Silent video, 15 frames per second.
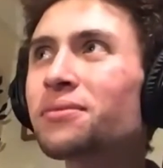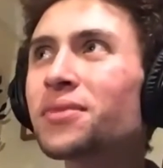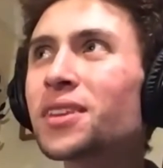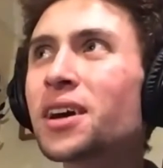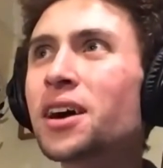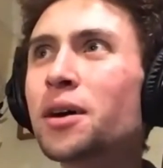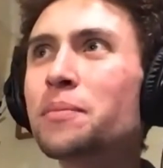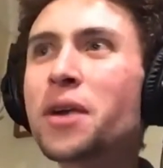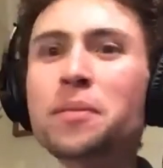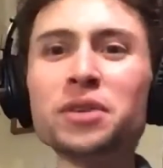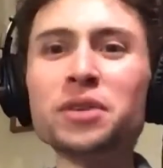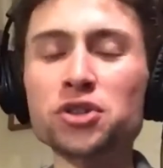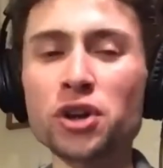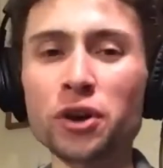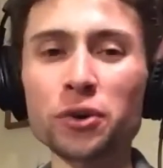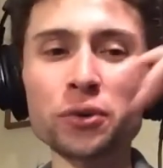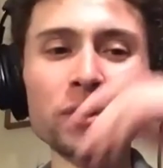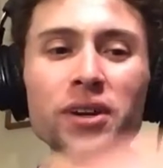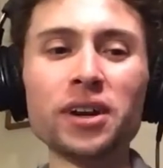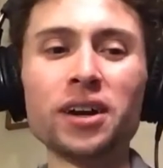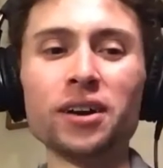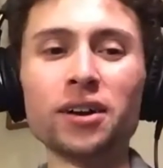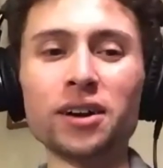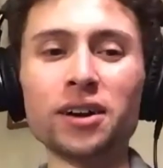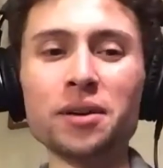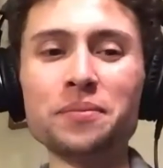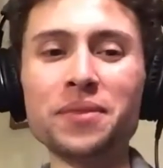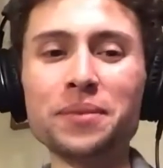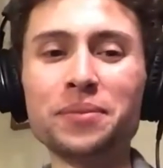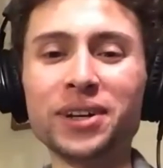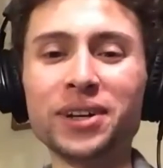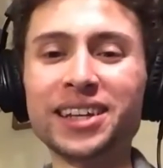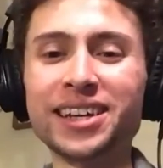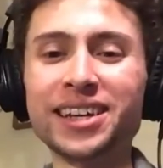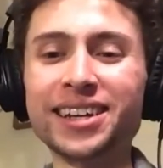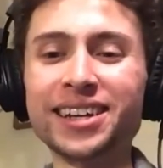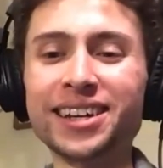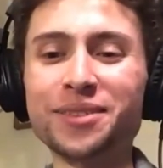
Maybe Cho, but they